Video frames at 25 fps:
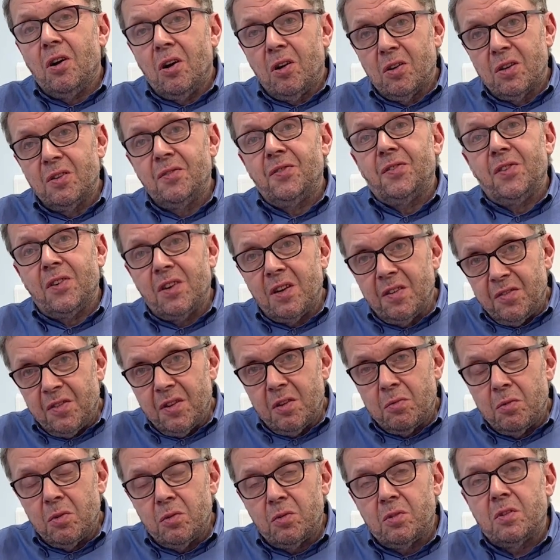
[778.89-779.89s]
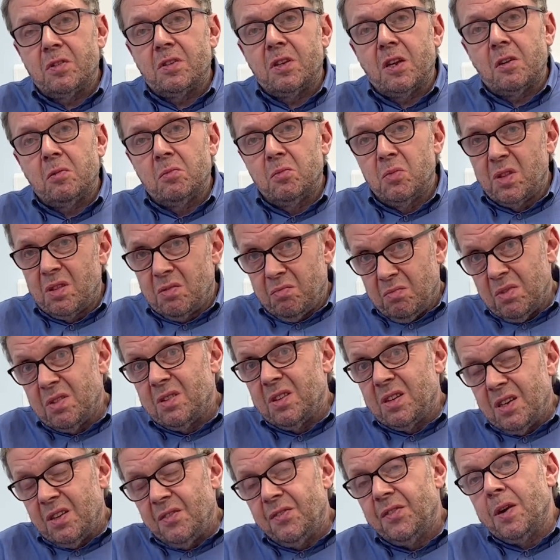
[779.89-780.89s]
on a 5-year route to settlement with
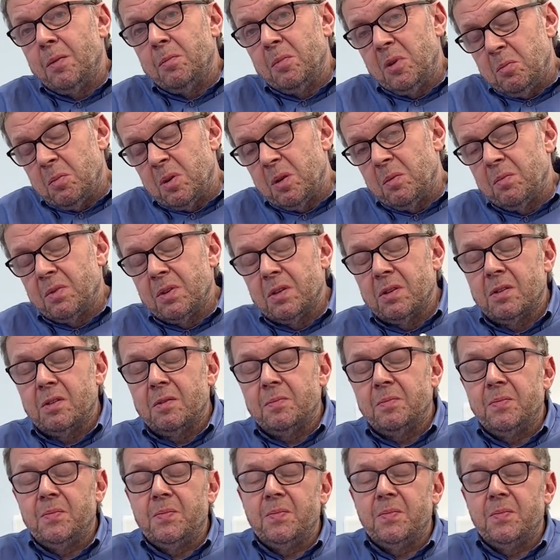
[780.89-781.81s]
any family members.